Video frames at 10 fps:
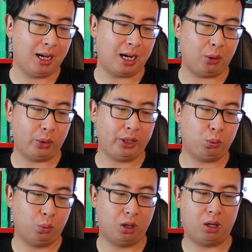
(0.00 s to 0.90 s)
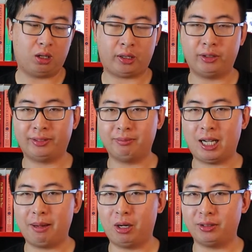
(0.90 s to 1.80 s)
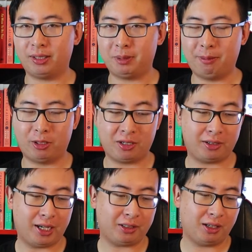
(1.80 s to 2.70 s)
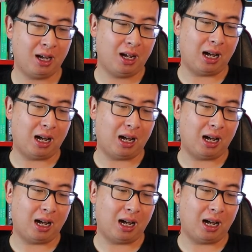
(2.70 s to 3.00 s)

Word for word: uh, which will occur sometime on September 6th.